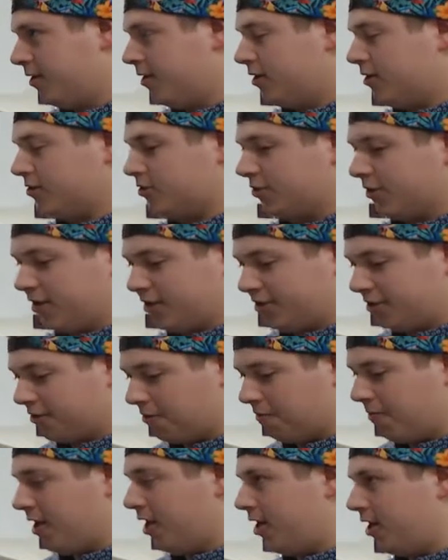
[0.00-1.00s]
So that's your
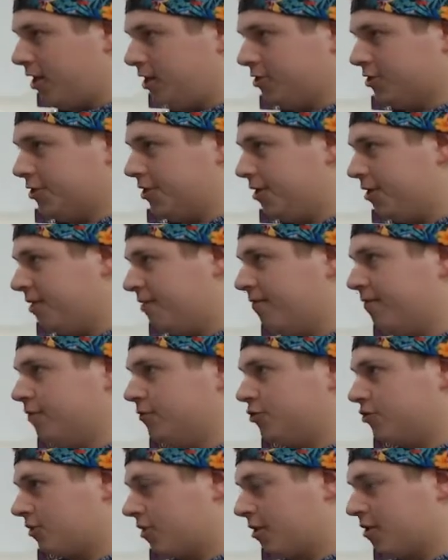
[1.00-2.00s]
main engine of
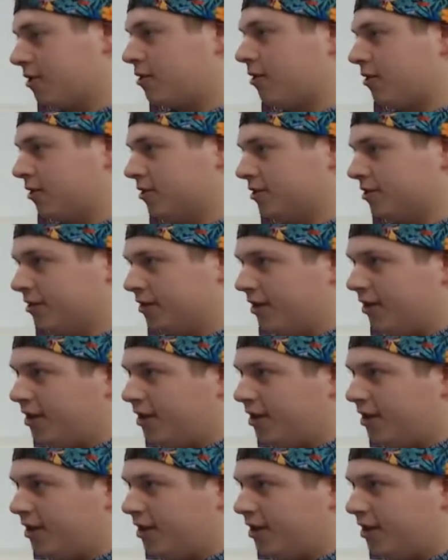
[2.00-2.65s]
drawing cards